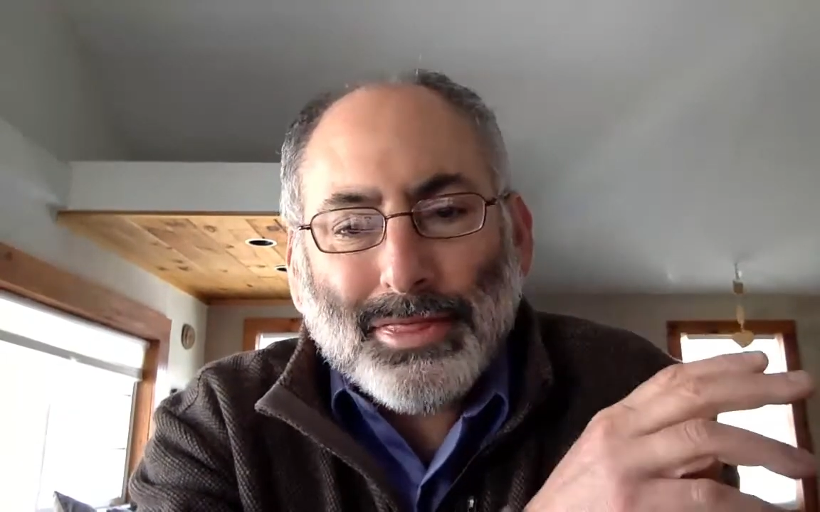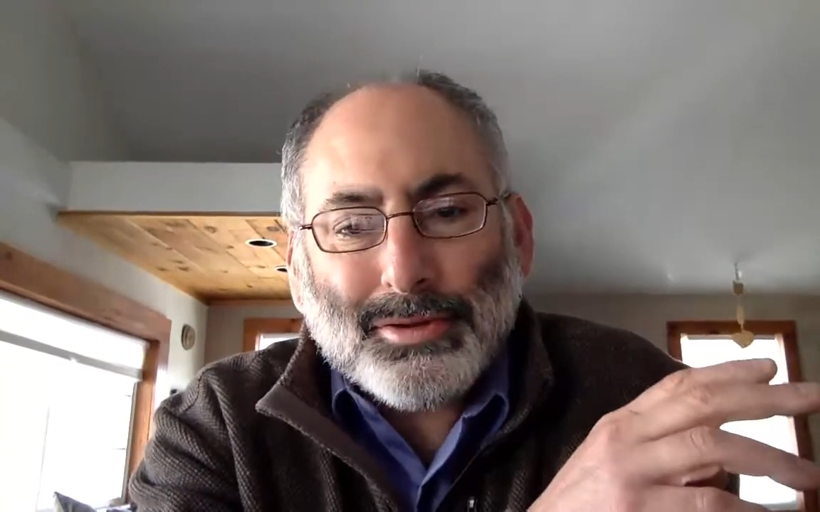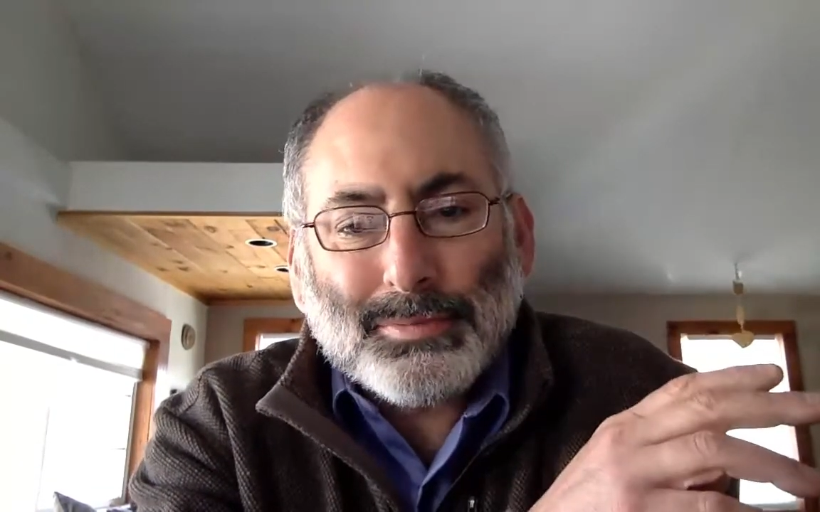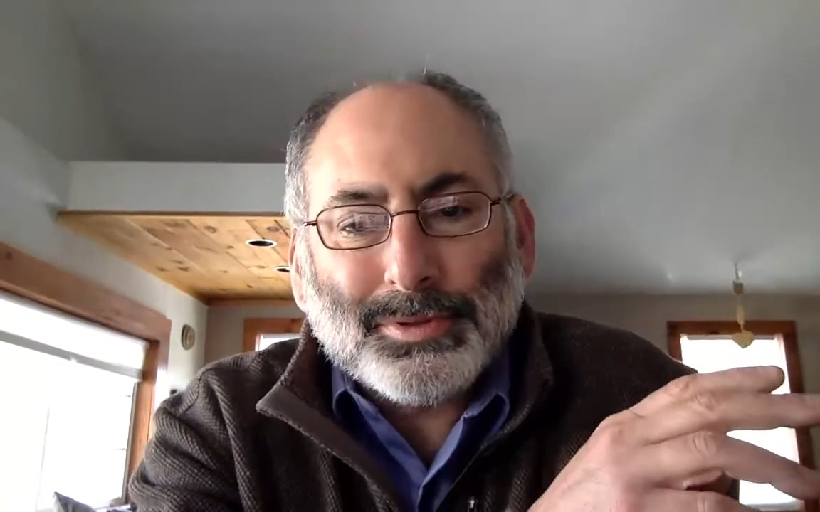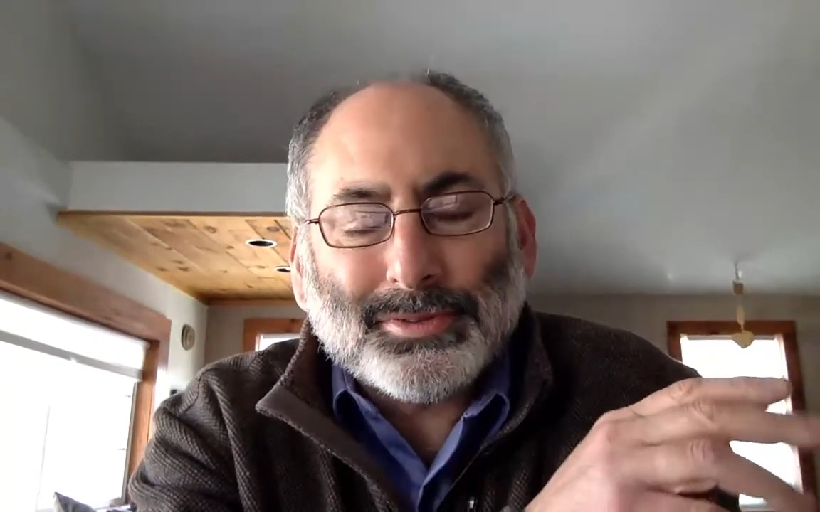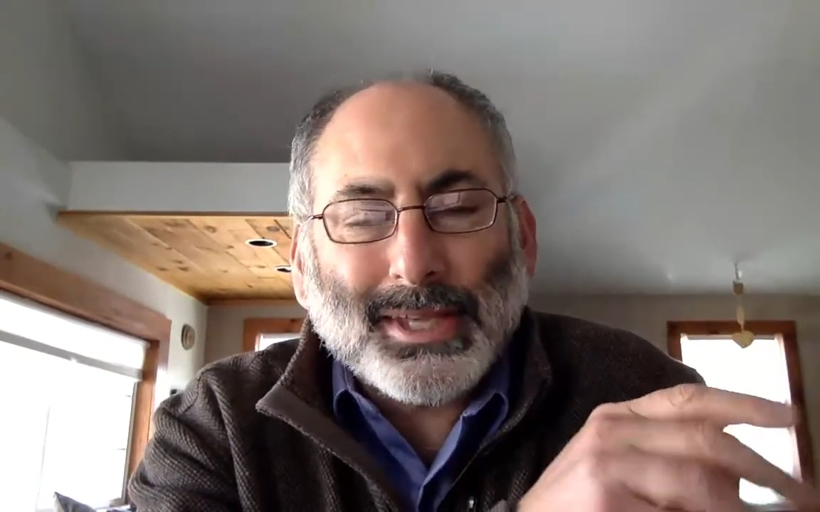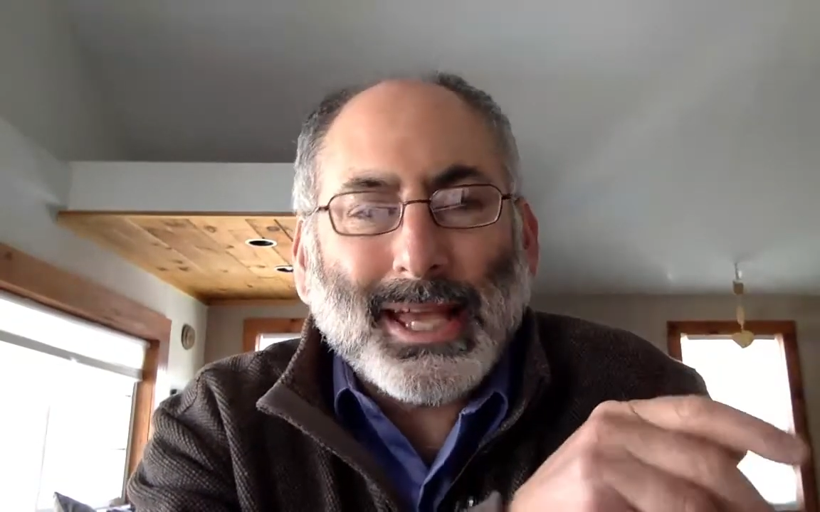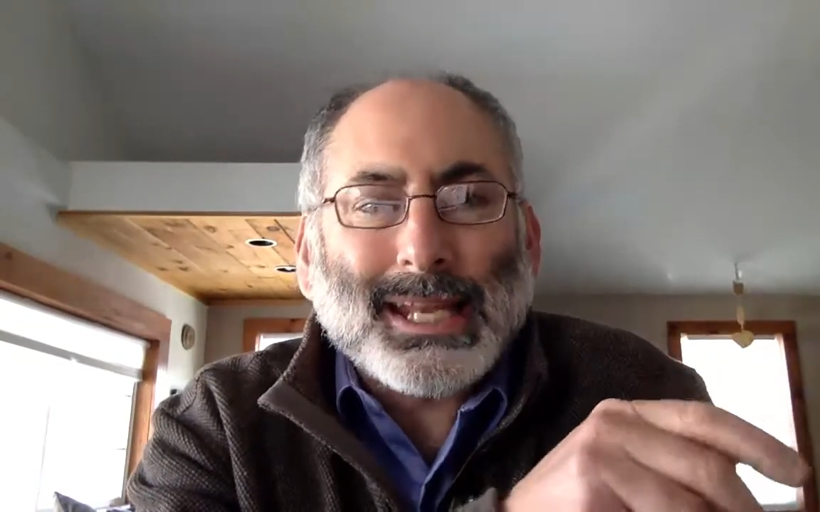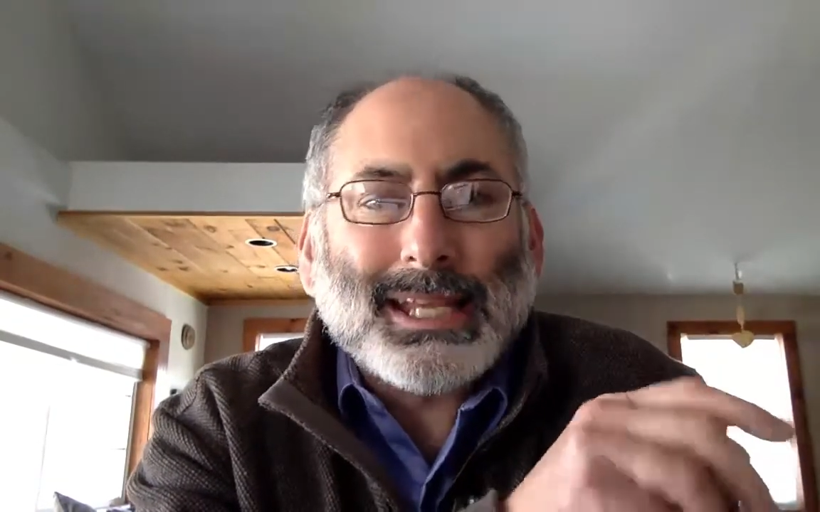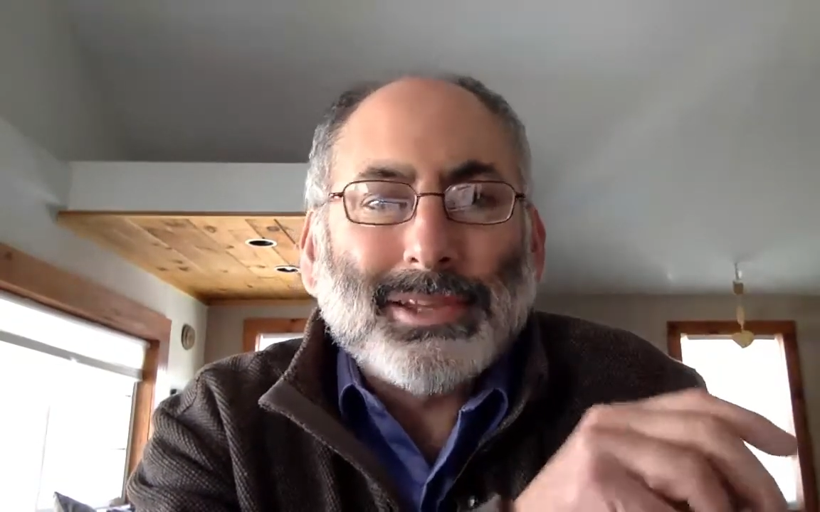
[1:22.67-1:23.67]

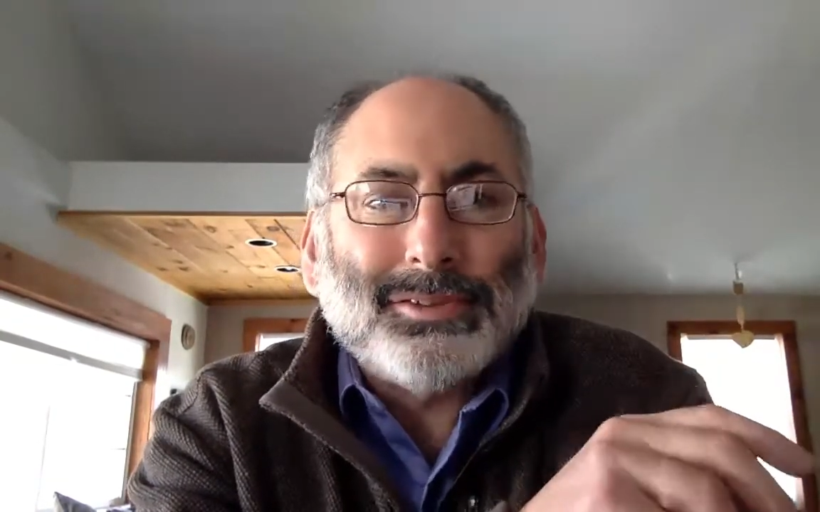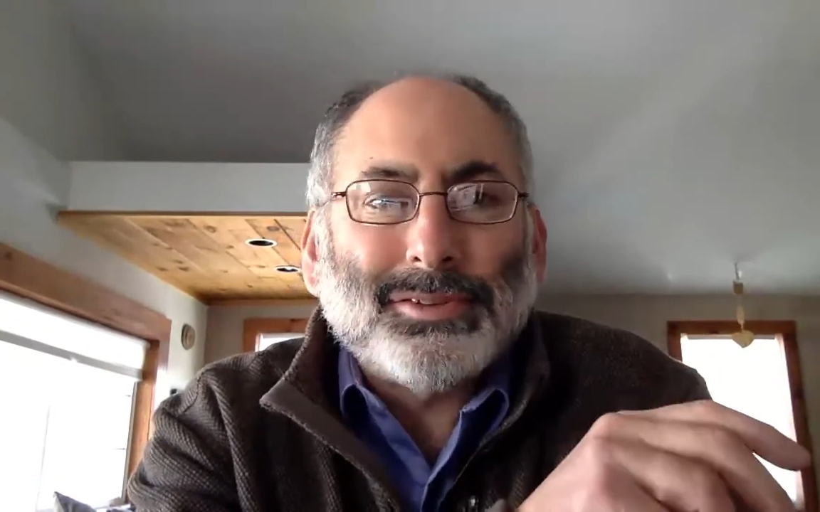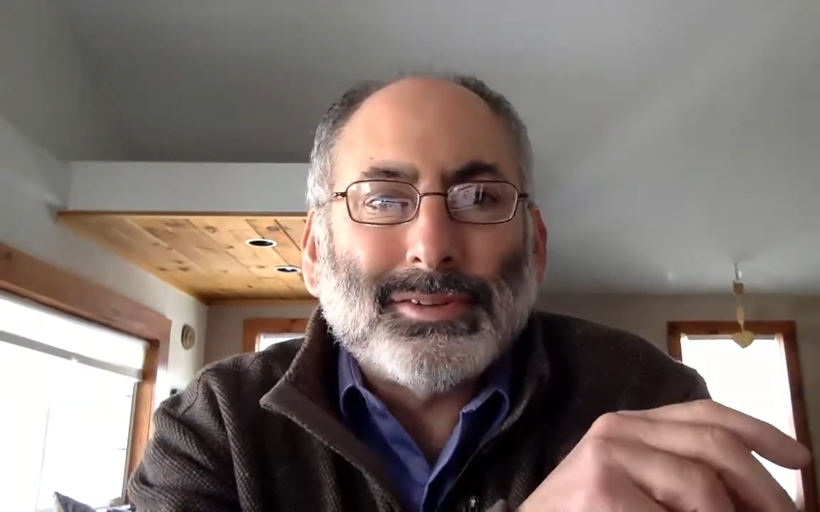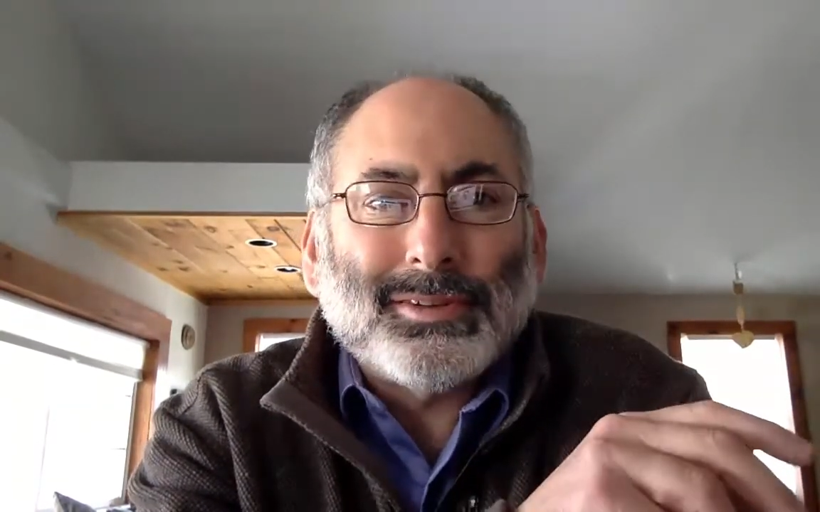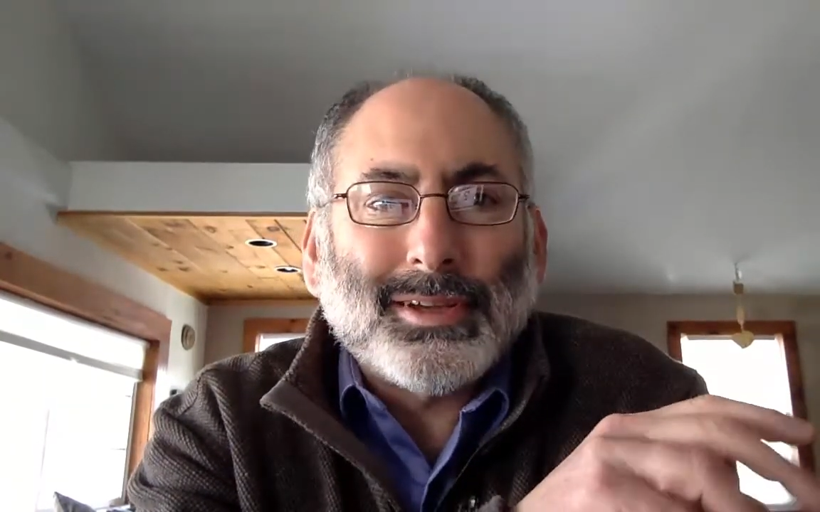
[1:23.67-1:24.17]
thermostat isn't